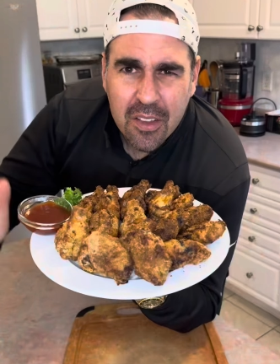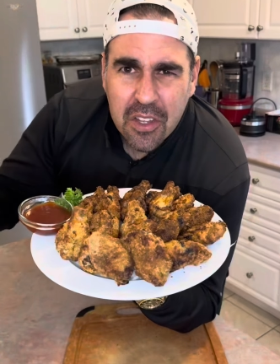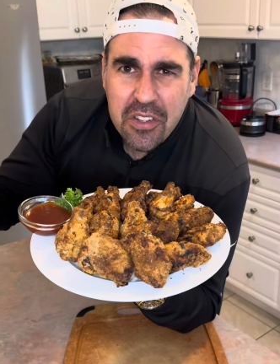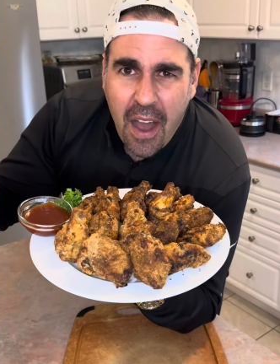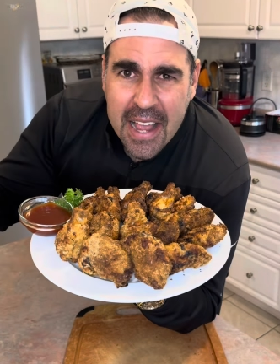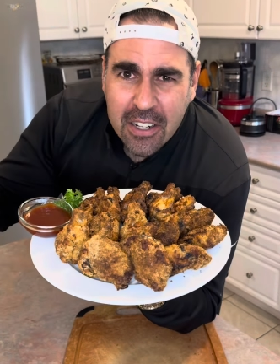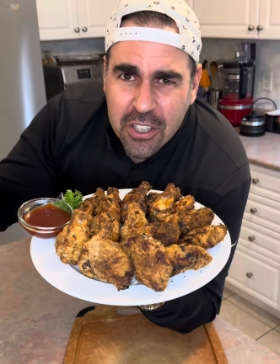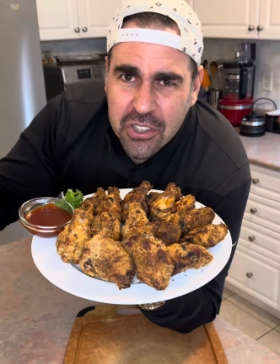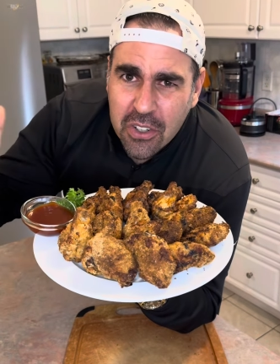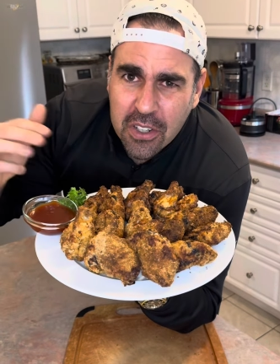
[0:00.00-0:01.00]
The
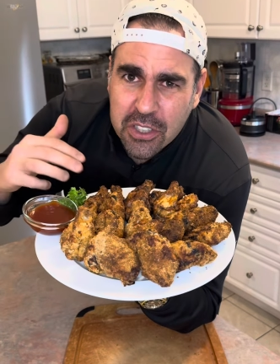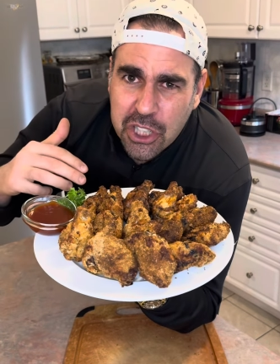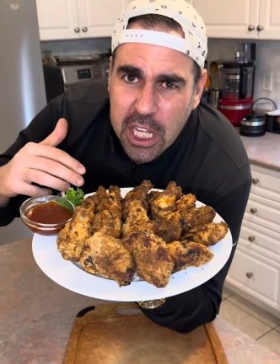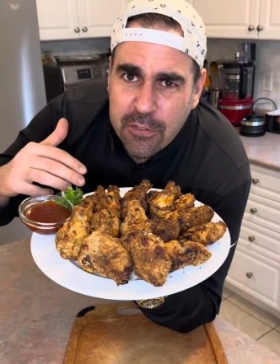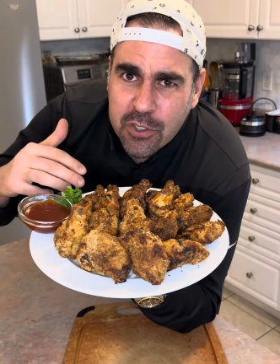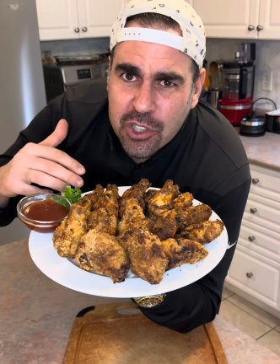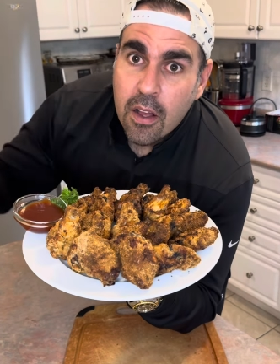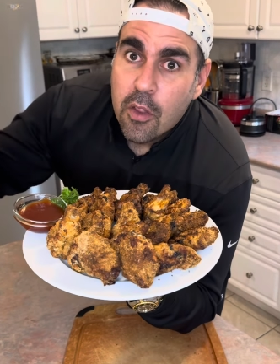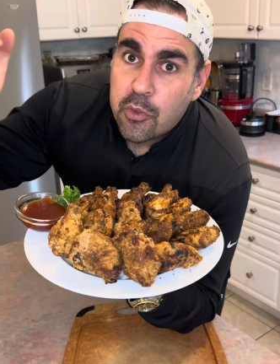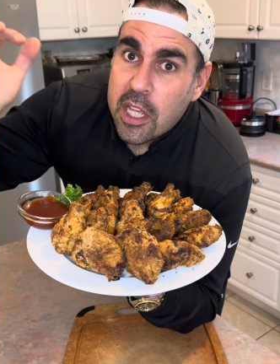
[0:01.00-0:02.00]
Niners or the Chiefs?
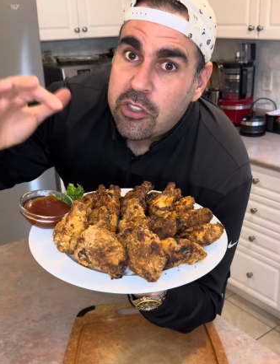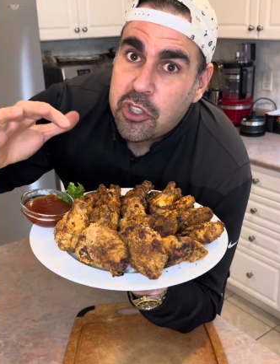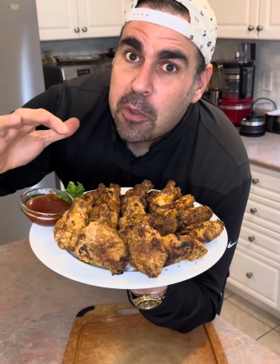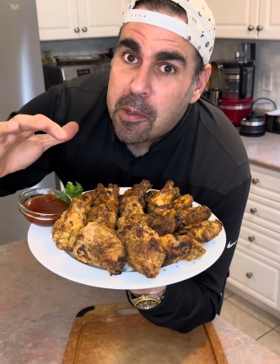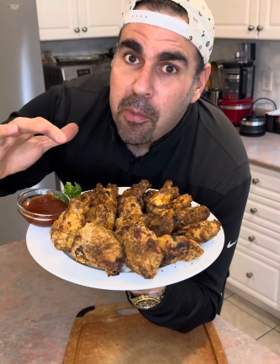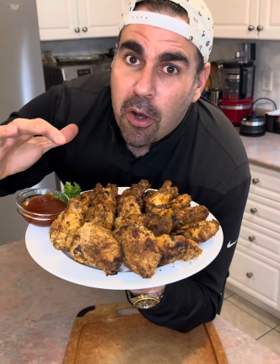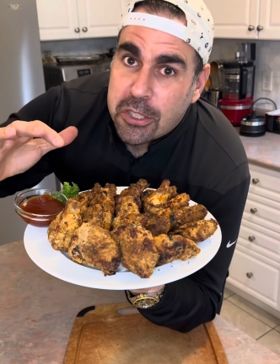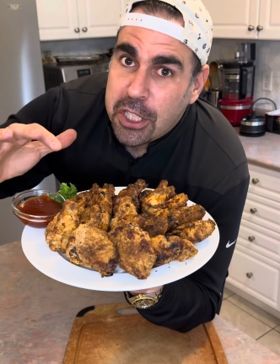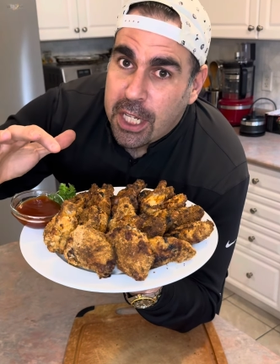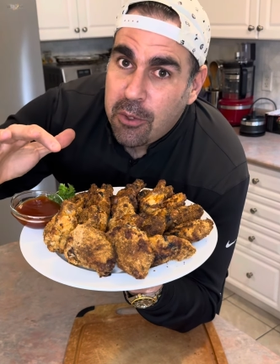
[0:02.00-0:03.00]
These Super Bowl
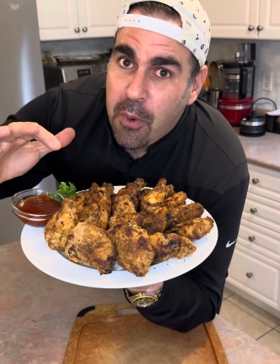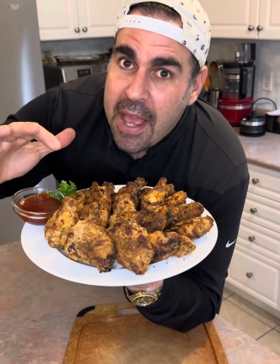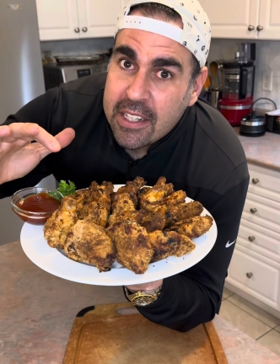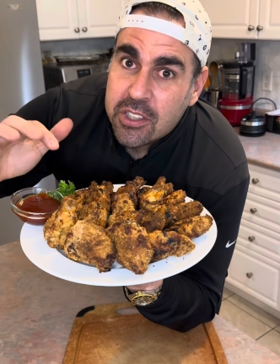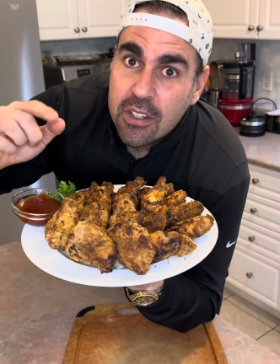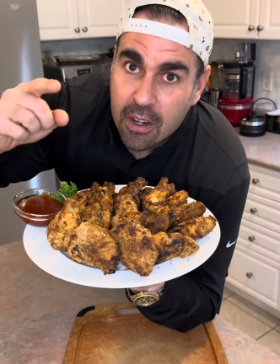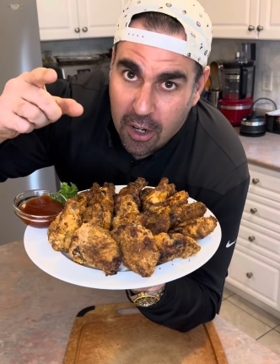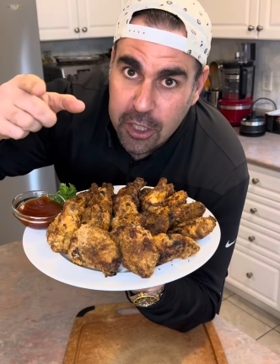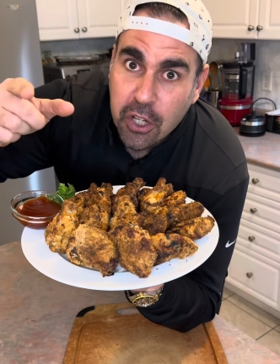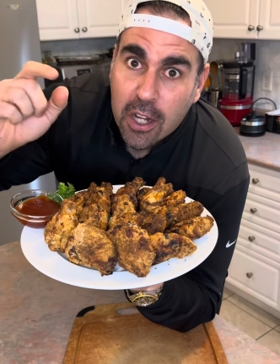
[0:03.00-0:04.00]
chicken wings
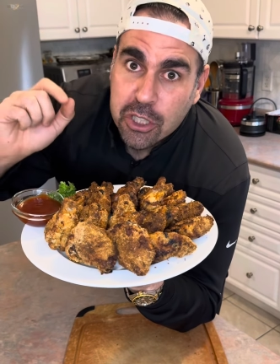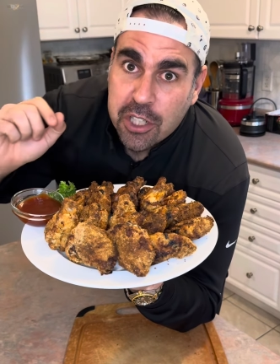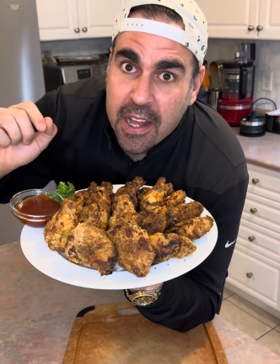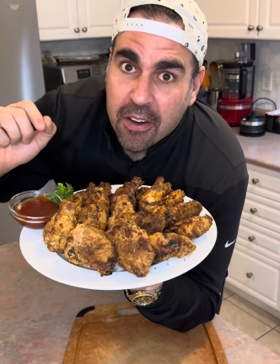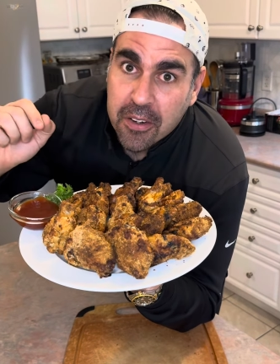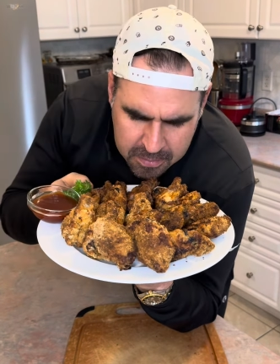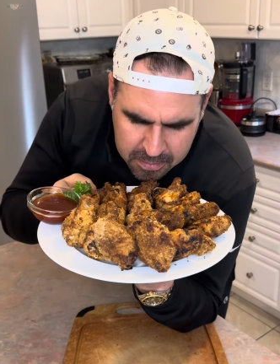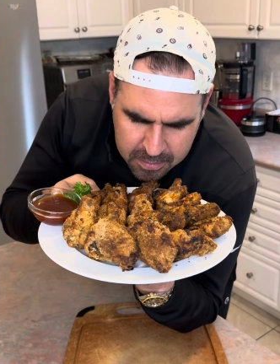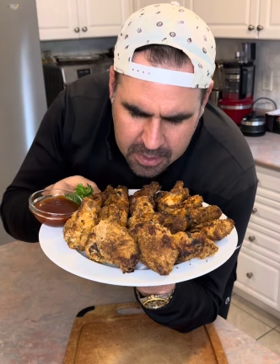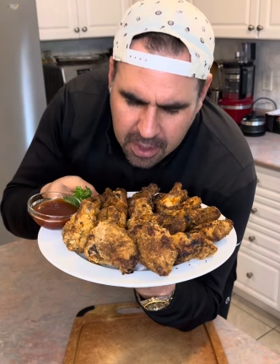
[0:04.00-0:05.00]
are a touchdown.
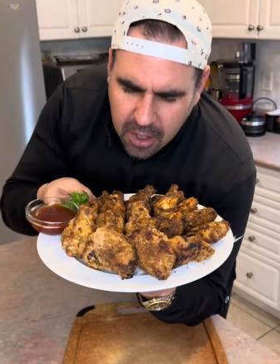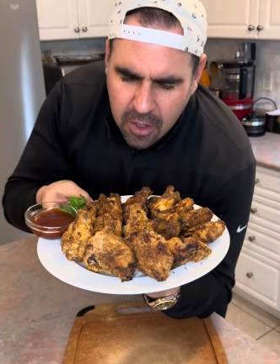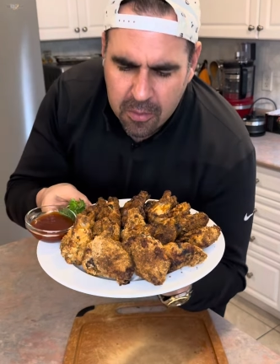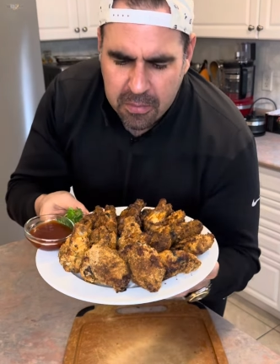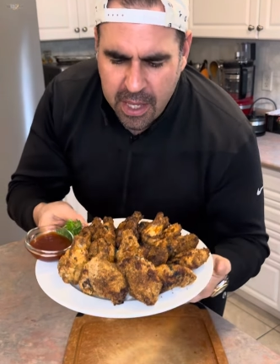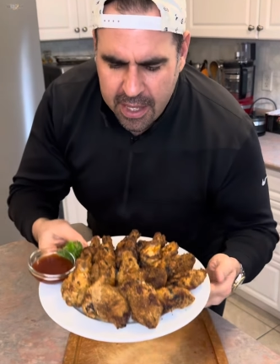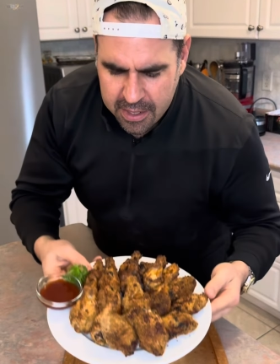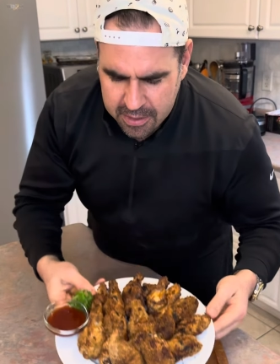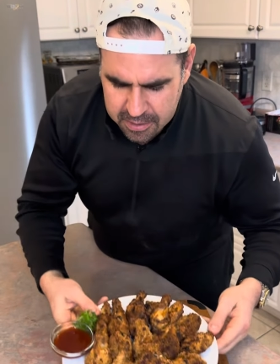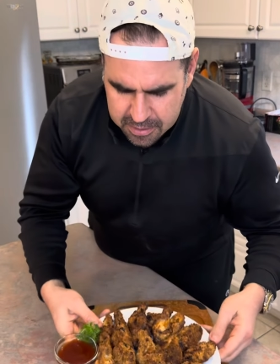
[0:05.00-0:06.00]
Oh
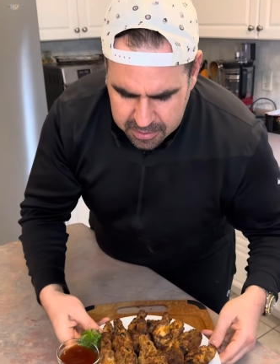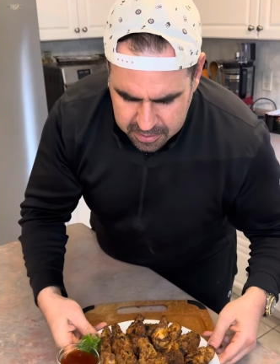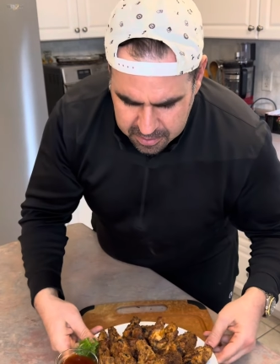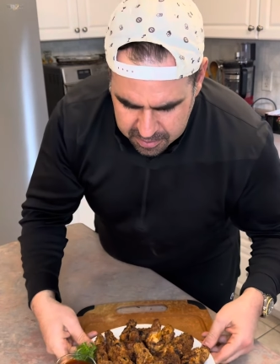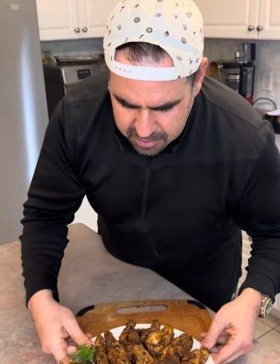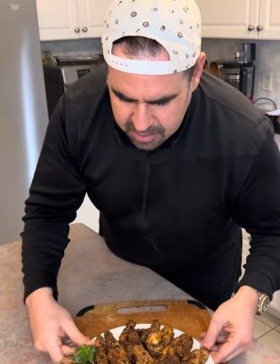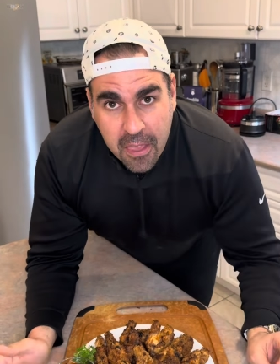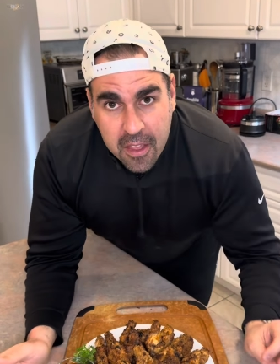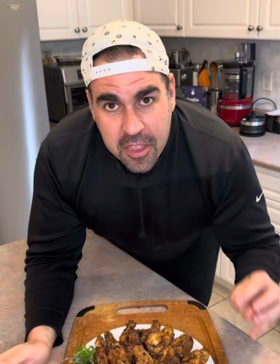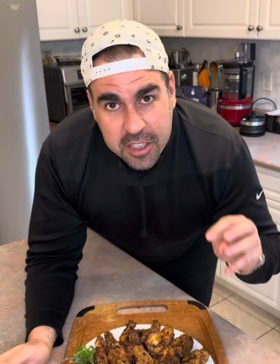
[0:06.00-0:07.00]
man.
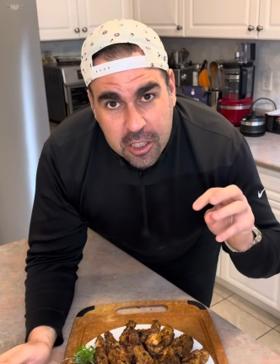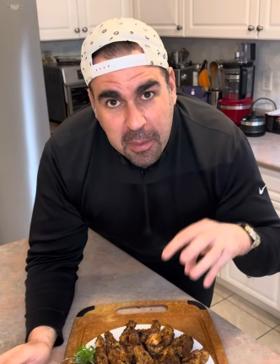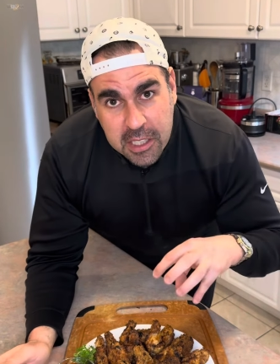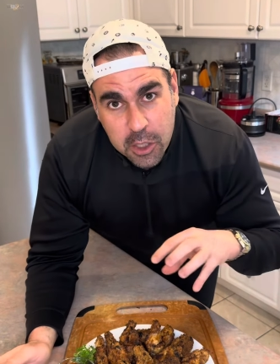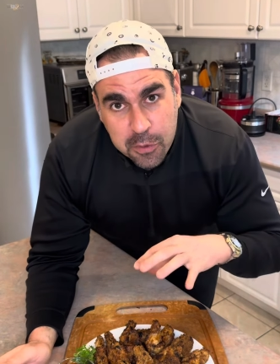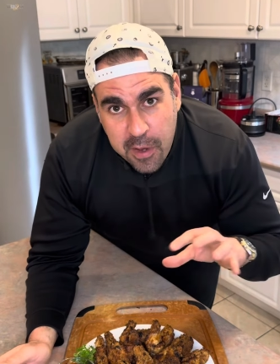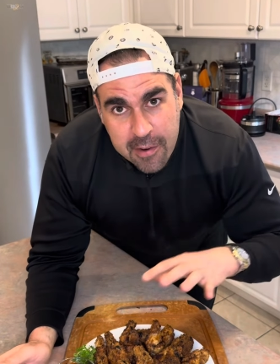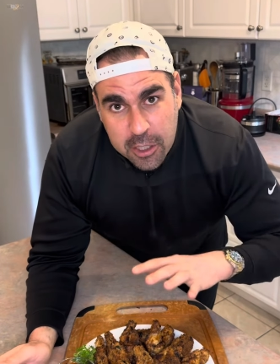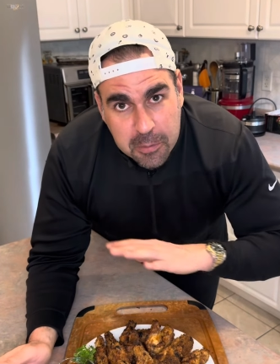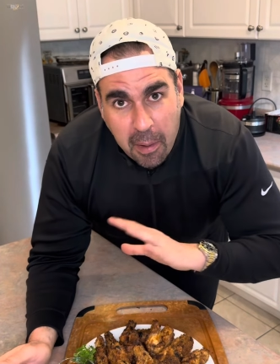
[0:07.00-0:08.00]
This is my new
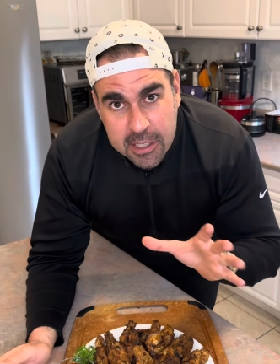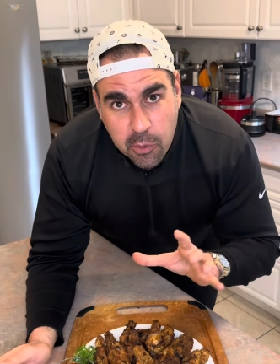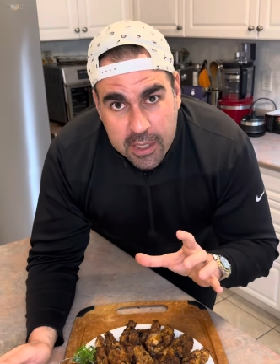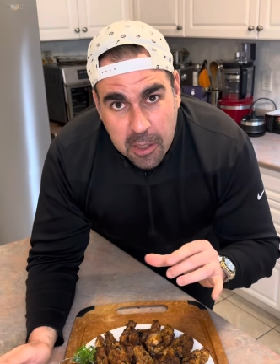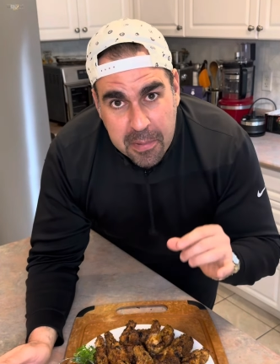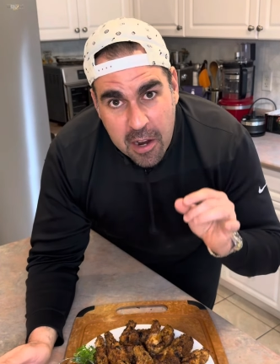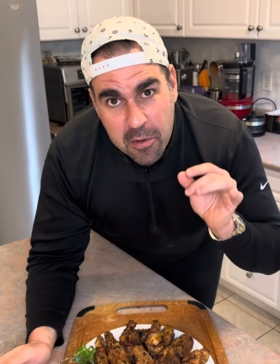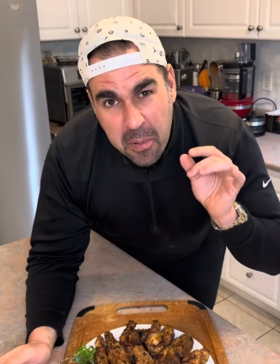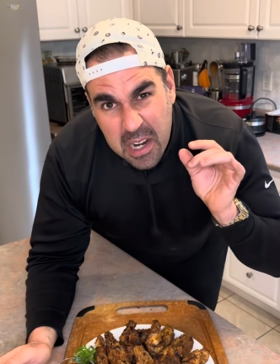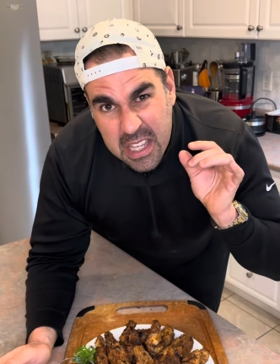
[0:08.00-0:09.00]
favorite spice recipe,
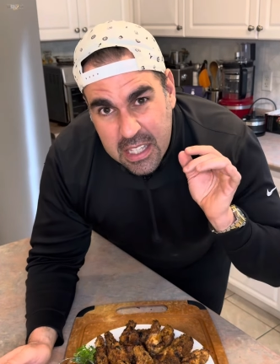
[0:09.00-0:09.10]
everybody.